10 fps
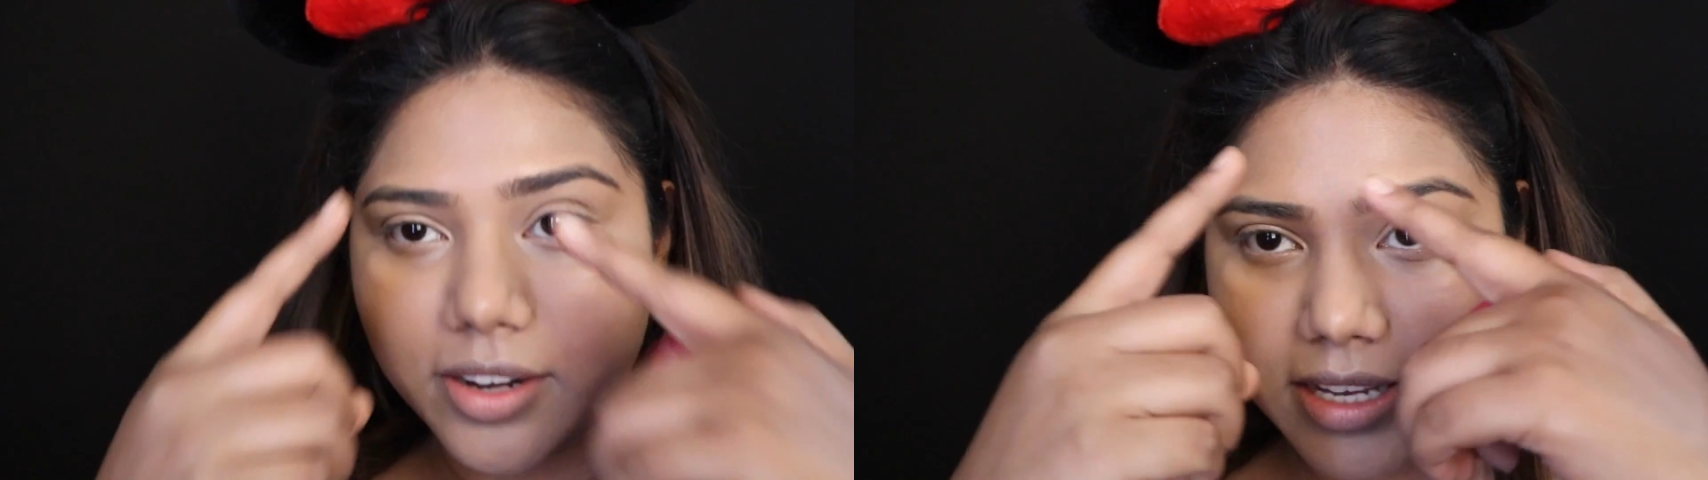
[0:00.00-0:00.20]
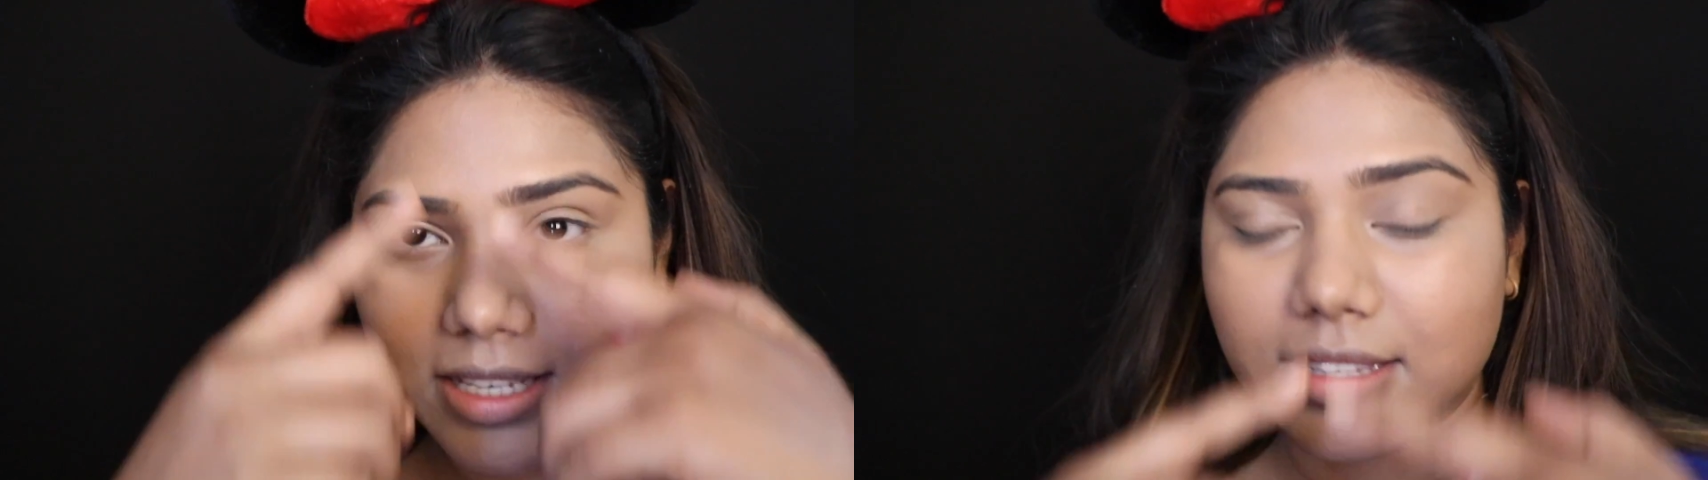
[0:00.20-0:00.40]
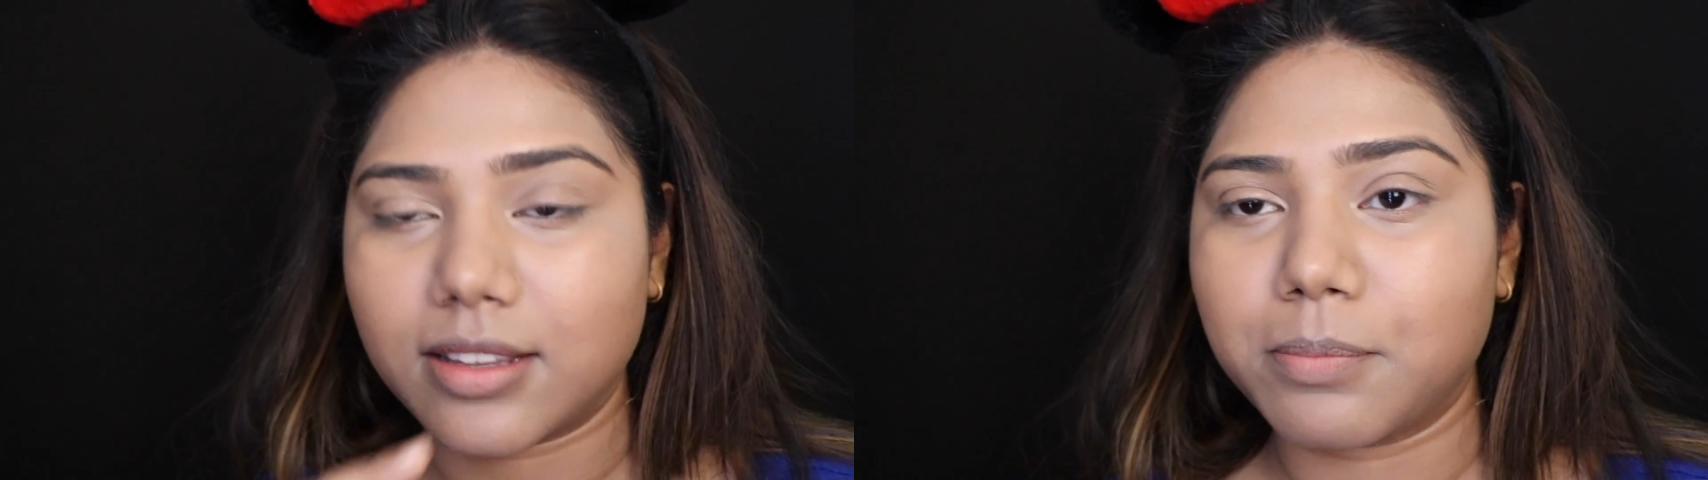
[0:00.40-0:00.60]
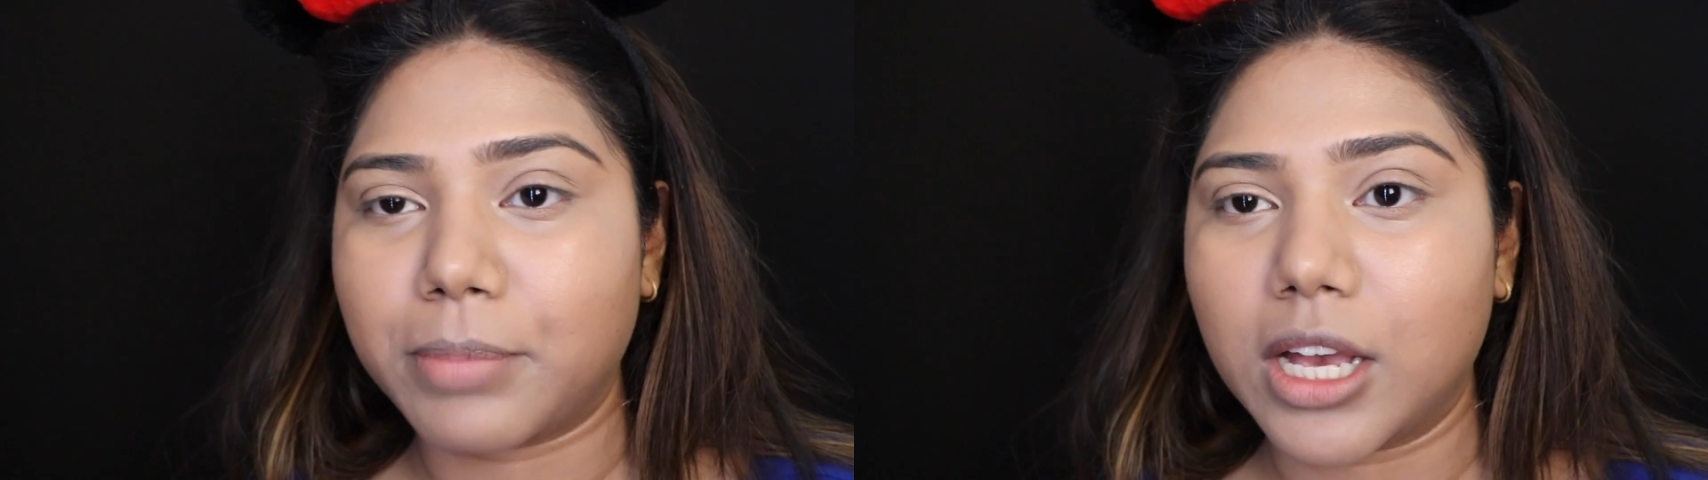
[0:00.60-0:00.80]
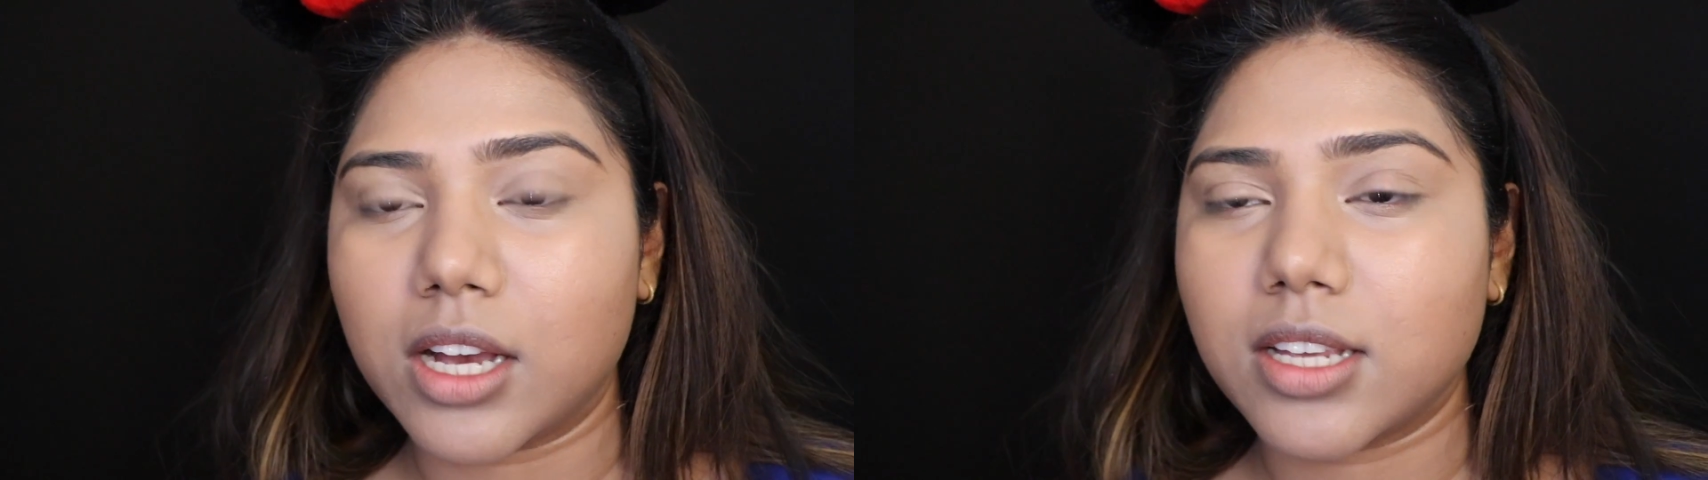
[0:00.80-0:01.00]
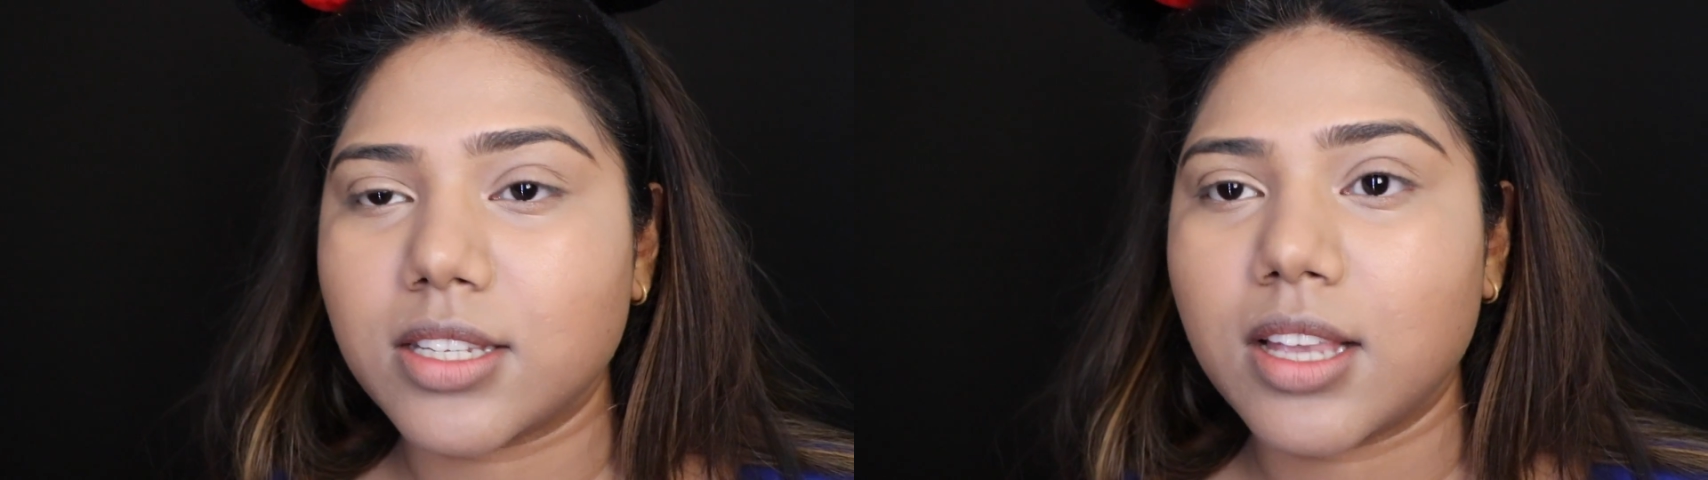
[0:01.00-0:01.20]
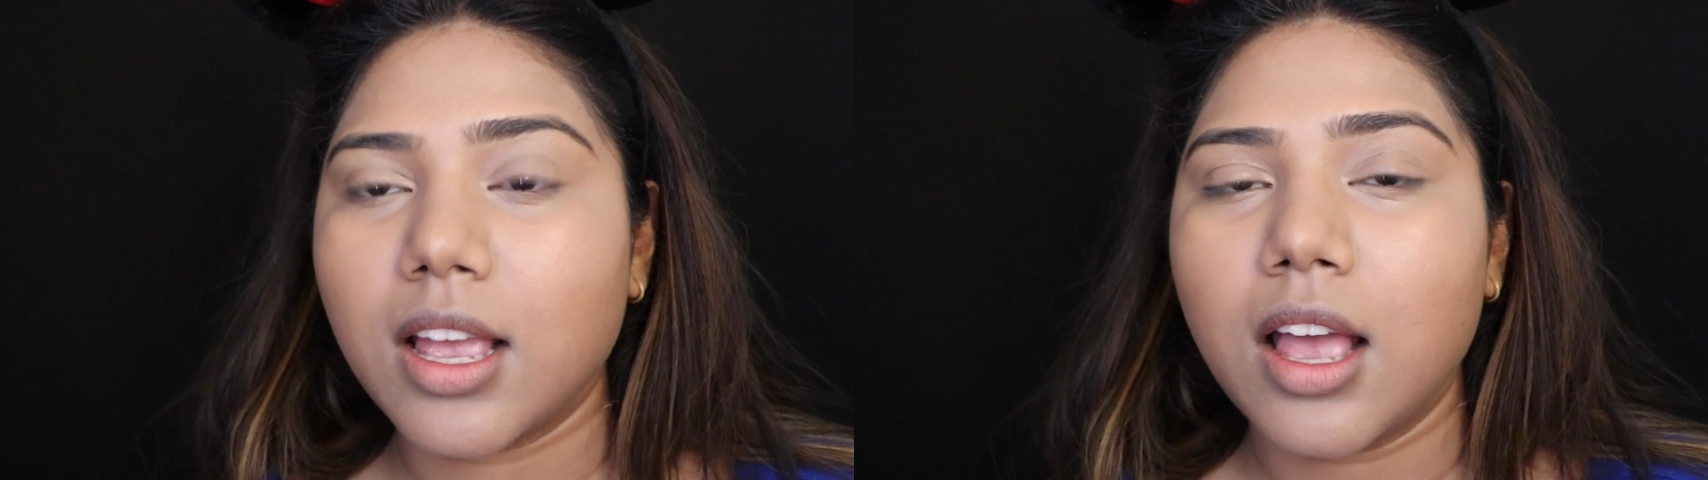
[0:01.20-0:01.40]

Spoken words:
is because